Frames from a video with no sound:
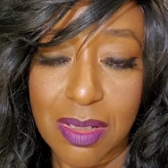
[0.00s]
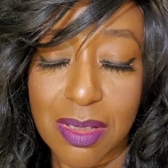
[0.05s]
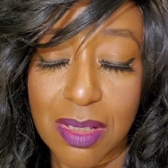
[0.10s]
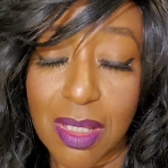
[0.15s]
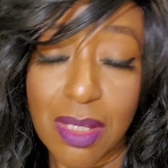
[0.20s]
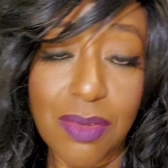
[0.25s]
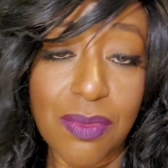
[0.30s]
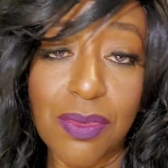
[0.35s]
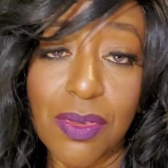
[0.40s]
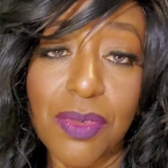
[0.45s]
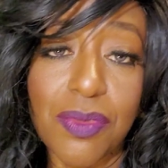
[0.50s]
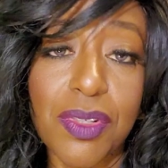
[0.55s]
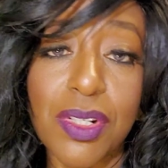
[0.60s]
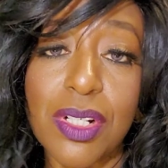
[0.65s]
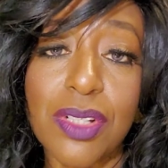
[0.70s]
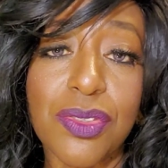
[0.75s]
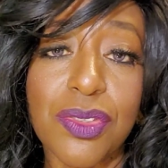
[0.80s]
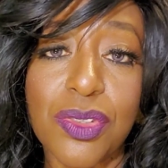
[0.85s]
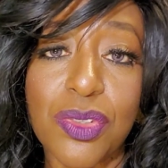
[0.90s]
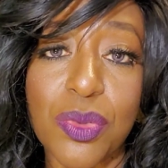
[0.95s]
Over
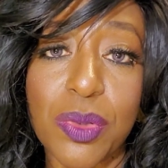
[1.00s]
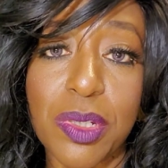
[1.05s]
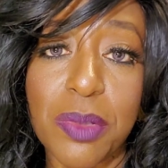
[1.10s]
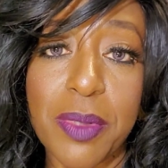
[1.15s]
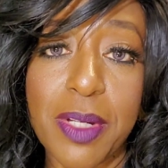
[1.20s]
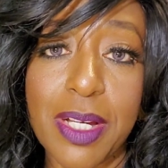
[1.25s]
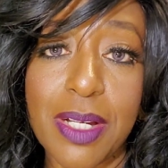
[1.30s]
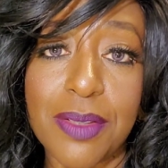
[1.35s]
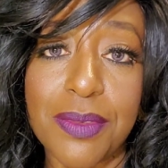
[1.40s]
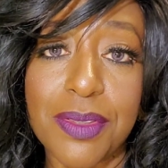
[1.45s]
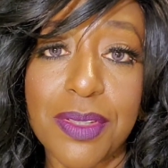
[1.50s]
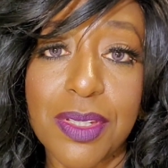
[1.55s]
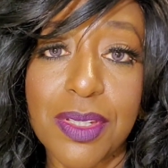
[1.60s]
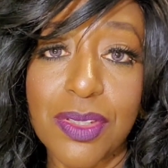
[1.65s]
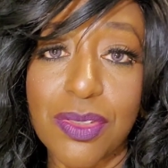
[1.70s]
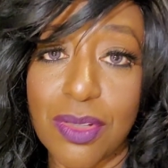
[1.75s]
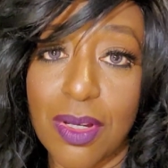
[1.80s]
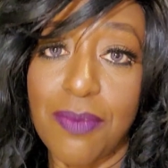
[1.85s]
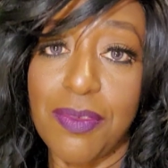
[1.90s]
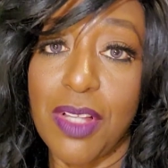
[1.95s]
120 pounds.
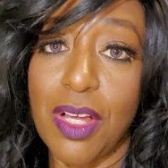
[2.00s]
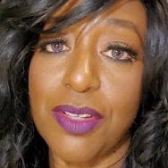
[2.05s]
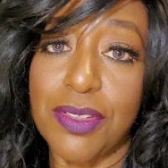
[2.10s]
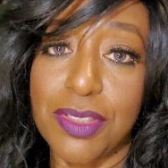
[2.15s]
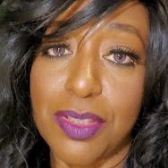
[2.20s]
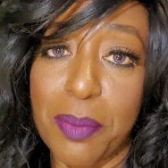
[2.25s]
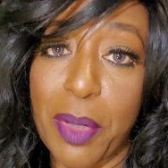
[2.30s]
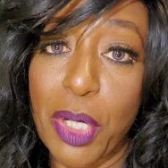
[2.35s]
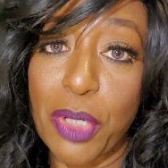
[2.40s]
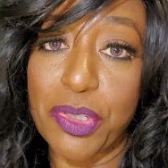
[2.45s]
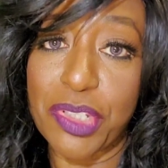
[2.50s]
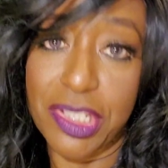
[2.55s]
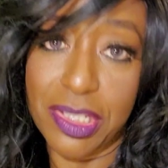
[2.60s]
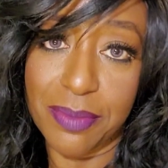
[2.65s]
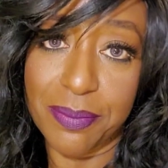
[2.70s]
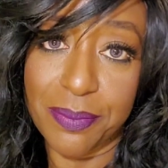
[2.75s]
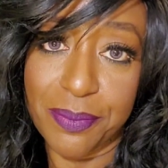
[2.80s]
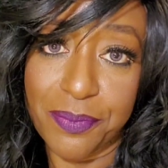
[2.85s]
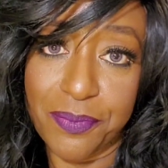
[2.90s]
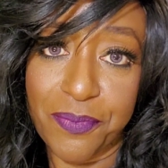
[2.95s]
So I've lost a person
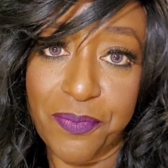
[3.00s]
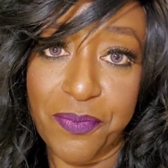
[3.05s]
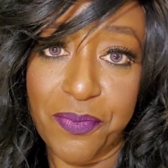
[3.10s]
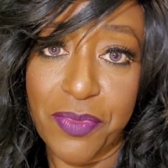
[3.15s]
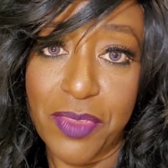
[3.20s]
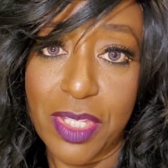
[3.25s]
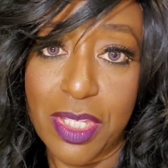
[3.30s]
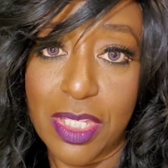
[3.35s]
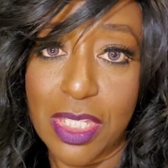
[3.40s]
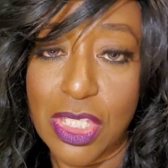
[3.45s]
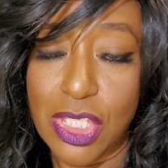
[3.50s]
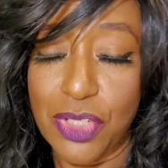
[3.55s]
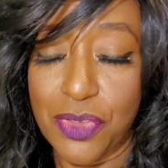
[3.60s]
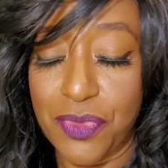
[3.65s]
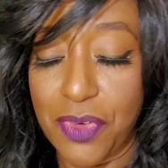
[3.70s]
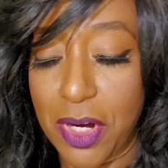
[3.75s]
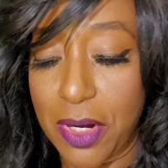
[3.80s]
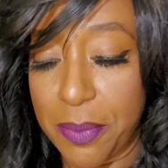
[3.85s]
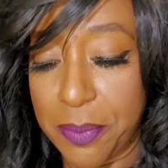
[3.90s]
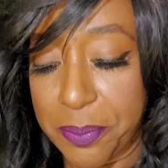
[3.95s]
so
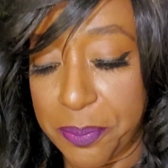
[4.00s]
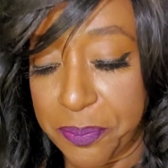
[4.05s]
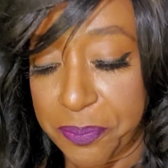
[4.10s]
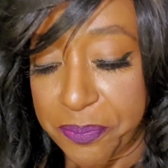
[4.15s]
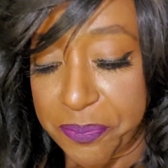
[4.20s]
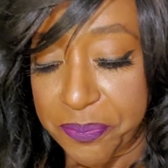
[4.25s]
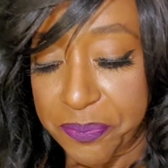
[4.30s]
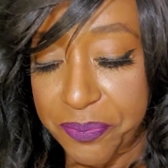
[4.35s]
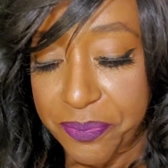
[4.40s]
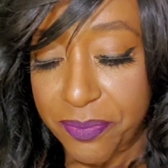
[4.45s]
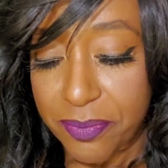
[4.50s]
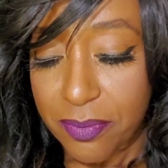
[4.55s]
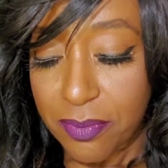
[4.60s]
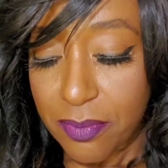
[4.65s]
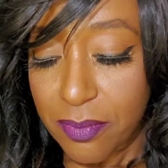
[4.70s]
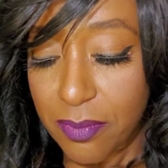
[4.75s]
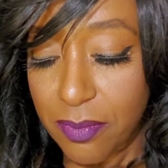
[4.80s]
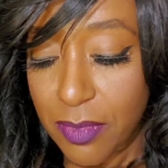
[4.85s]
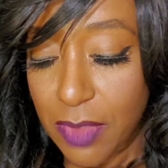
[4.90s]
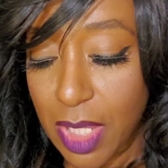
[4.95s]
far.
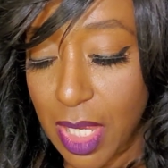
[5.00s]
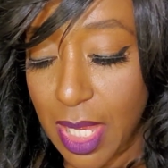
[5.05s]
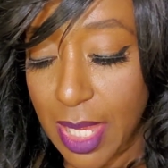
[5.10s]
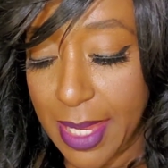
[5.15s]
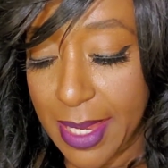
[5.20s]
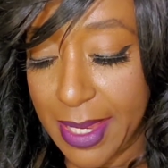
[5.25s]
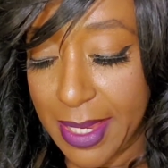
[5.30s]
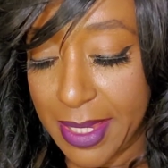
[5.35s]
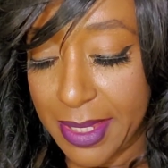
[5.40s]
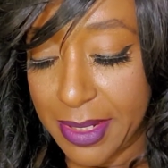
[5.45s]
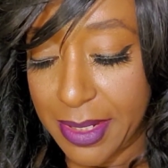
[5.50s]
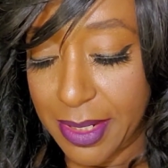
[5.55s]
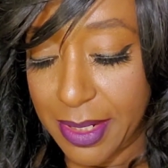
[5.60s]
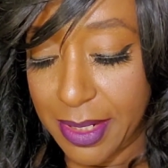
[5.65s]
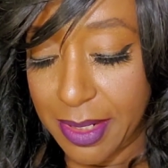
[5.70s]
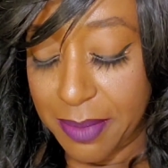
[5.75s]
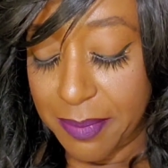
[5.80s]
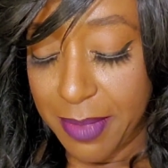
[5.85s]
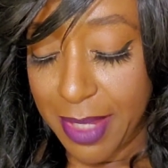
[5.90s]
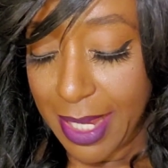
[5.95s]
And
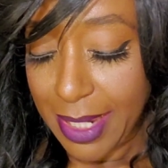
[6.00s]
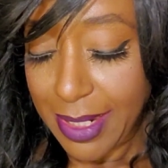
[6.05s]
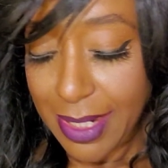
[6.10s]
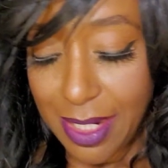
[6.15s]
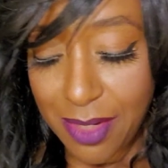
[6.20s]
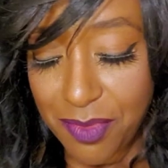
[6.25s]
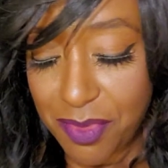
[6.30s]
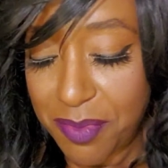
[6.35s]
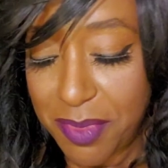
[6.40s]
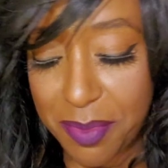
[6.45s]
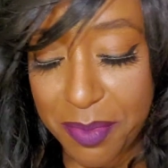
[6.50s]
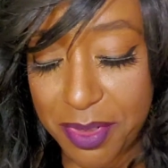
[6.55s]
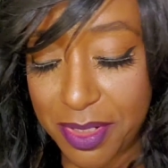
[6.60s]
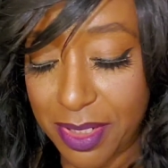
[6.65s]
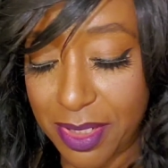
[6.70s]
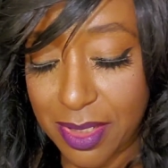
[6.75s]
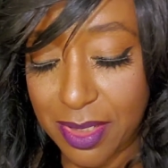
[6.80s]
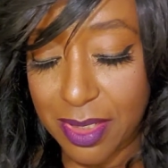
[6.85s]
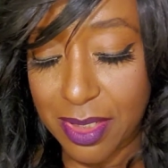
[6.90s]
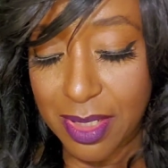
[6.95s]
I can't
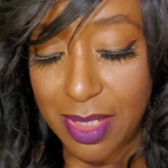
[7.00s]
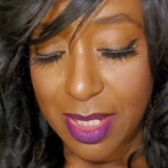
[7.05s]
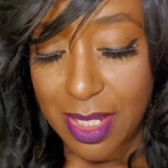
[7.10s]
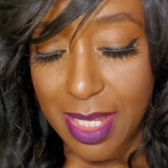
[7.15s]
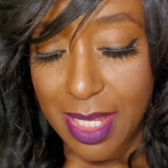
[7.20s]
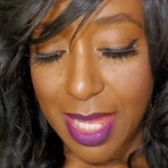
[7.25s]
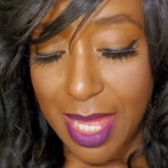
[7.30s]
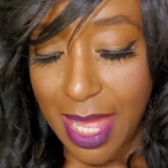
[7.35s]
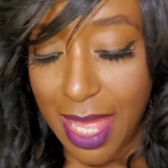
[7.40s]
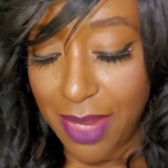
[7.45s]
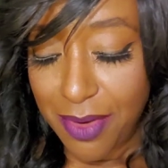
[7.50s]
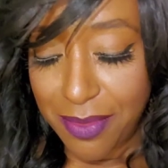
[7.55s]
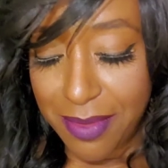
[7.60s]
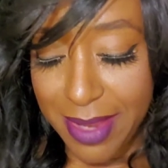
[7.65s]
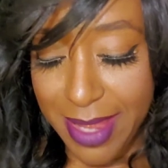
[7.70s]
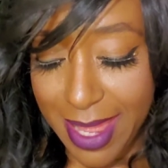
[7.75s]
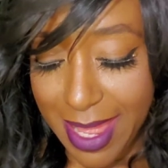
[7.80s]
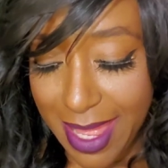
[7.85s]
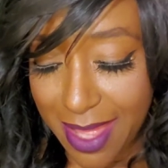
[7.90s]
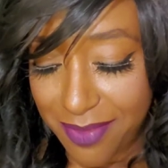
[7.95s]
remember I don't
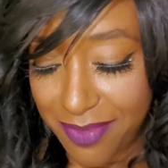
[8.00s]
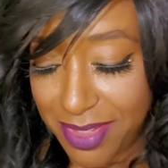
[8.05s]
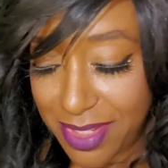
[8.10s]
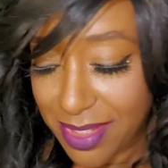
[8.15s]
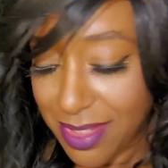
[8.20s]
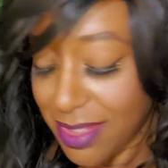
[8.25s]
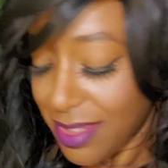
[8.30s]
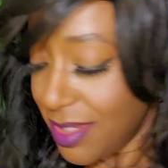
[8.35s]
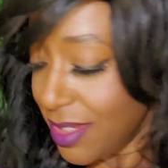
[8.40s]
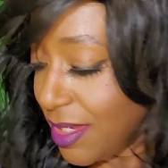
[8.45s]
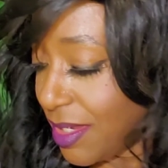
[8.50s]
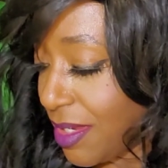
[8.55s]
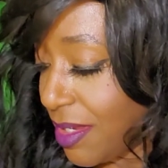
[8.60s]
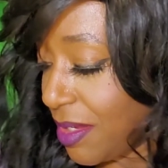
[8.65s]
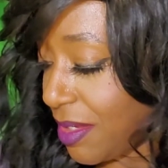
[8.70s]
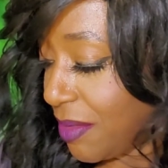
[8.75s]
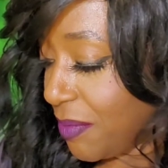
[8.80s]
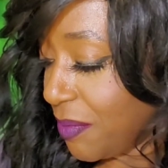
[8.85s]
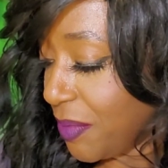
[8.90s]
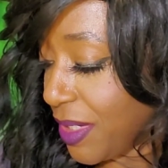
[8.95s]
have it,
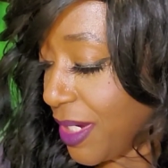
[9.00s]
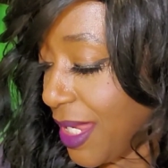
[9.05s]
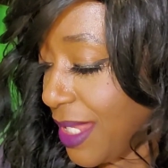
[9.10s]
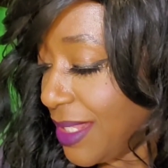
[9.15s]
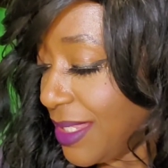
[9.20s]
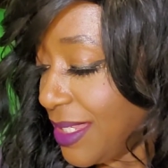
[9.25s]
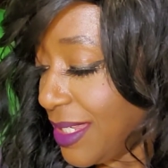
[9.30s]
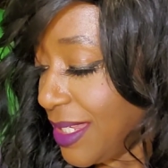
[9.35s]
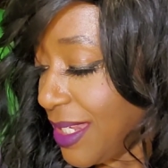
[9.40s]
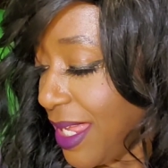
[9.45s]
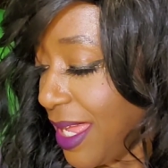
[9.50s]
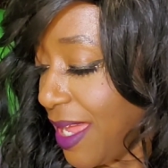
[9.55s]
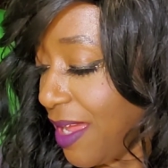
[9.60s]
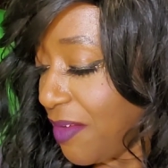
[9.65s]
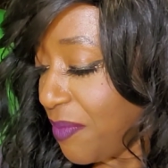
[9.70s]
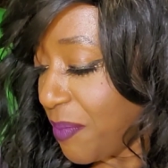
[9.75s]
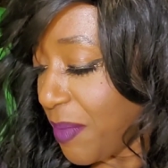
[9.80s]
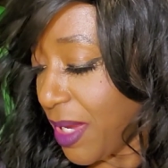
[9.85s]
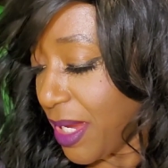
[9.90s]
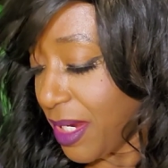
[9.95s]
but I did
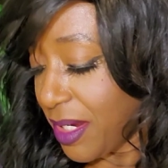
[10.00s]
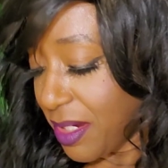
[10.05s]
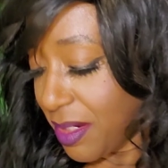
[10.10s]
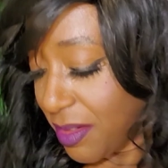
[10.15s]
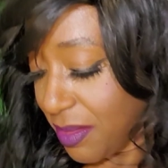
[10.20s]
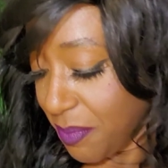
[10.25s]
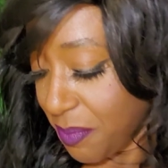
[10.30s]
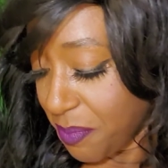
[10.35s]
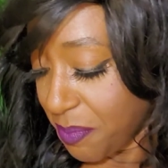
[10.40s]
have my